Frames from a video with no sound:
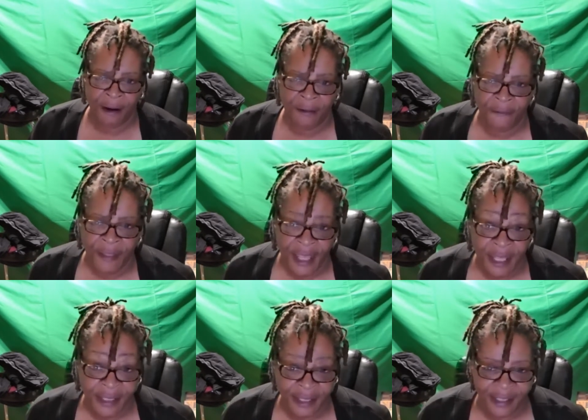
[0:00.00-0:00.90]
of
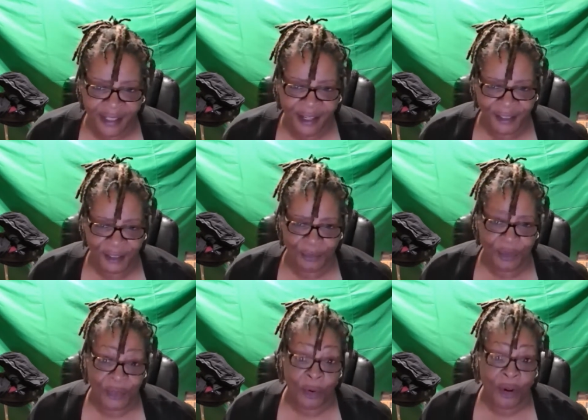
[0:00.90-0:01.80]
his discussion
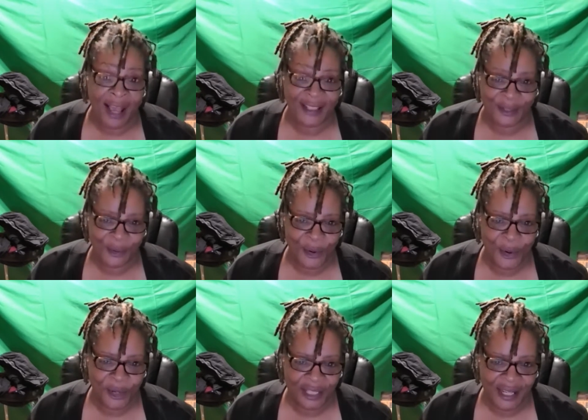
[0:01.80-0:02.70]
with Ocasio
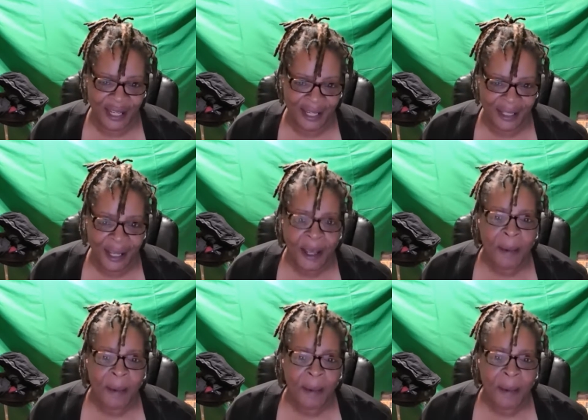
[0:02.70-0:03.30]
Cortez,